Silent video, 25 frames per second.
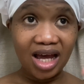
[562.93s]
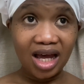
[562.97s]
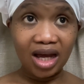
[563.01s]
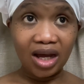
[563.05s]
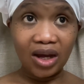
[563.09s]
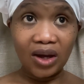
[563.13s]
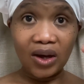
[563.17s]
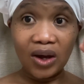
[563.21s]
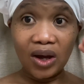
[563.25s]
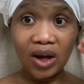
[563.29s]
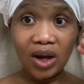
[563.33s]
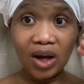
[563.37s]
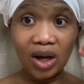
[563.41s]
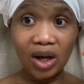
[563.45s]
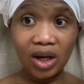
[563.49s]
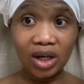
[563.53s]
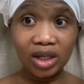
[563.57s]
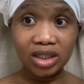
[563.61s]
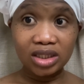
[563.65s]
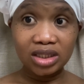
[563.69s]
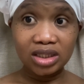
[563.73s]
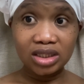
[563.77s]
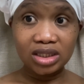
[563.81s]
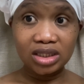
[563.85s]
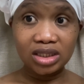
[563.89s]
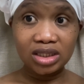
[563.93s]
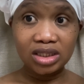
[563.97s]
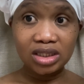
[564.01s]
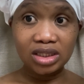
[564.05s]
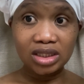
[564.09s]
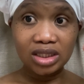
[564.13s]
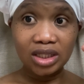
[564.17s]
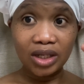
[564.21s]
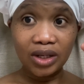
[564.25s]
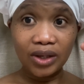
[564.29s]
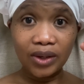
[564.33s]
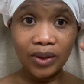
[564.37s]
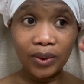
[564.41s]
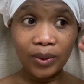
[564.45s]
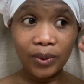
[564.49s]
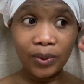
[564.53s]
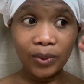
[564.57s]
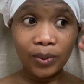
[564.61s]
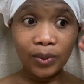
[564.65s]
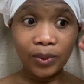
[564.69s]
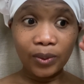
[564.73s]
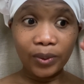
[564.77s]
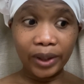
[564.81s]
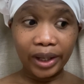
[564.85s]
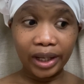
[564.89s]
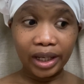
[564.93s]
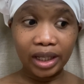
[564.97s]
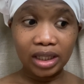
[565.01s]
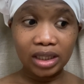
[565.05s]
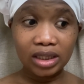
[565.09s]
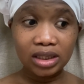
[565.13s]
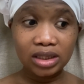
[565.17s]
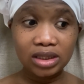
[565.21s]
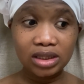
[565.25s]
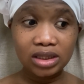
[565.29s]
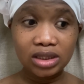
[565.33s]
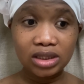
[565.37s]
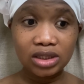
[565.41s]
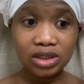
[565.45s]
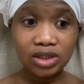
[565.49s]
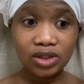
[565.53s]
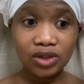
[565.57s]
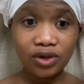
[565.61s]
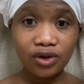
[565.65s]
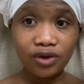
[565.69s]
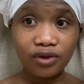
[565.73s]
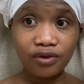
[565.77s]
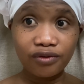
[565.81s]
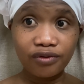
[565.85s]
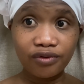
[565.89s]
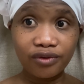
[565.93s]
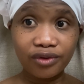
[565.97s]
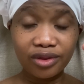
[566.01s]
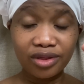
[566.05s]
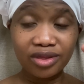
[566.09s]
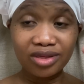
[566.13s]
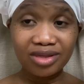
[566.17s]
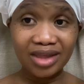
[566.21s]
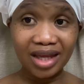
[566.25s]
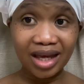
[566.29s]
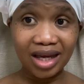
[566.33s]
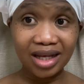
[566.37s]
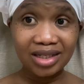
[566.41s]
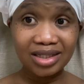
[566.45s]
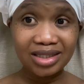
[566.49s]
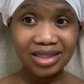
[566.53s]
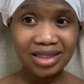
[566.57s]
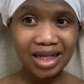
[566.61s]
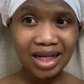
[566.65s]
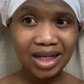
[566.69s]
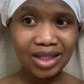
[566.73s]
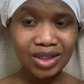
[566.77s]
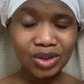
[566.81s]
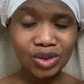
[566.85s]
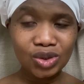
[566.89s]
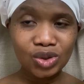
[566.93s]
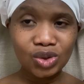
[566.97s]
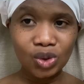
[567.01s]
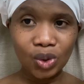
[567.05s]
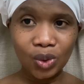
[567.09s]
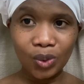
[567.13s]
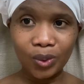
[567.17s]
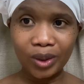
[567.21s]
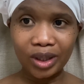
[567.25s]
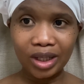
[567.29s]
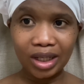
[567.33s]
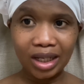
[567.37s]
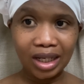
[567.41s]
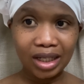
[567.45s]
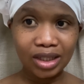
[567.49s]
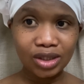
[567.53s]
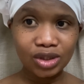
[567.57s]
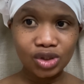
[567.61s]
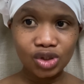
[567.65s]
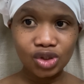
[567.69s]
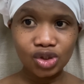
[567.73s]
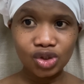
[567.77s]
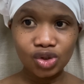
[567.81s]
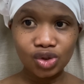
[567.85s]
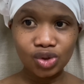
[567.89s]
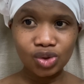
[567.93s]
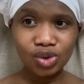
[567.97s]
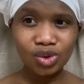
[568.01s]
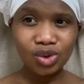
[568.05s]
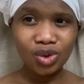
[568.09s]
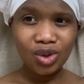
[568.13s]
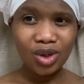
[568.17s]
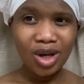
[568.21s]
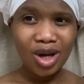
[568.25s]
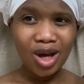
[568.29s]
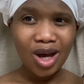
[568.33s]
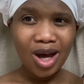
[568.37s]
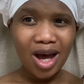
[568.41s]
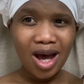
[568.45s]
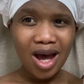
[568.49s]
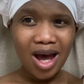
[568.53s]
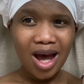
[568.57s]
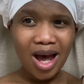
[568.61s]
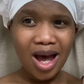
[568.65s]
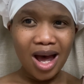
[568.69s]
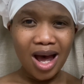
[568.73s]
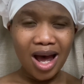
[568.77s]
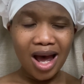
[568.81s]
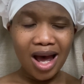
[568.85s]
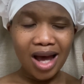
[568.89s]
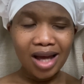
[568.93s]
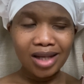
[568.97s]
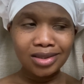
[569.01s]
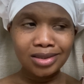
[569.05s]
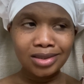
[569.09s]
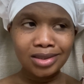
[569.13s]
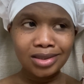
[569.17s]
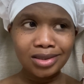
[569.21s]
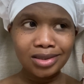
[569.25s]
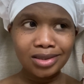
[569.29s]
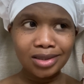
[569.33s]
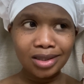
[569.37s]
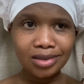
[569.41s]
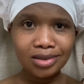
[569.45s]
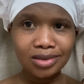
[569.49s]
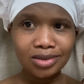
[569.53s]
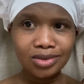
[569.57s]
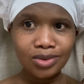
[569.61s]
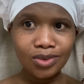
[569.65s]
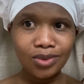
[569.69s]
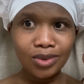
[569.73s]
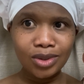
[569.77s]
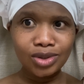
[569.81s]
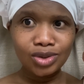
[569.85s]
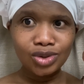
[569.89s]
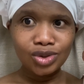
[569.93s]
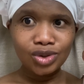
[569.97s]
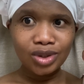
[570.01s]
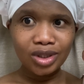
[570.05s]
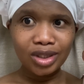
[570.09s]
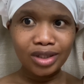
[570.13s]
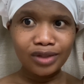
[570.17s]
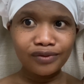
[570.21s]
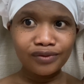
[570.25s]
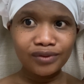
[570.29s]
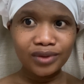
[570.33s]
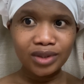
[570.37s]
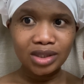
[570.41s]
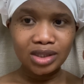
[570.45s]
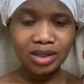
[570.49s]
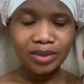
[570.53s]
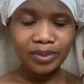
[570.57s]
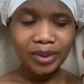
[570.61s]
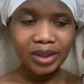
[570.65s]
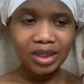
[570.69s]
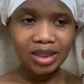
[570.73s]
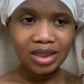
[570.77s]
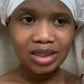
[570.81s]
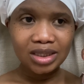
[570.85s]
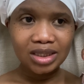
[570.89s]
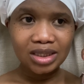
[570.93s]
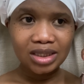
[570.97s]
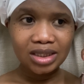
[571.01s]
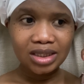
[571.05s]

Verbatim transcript: I can't wait for that. I don't want to lie to you. I just want to leave this place.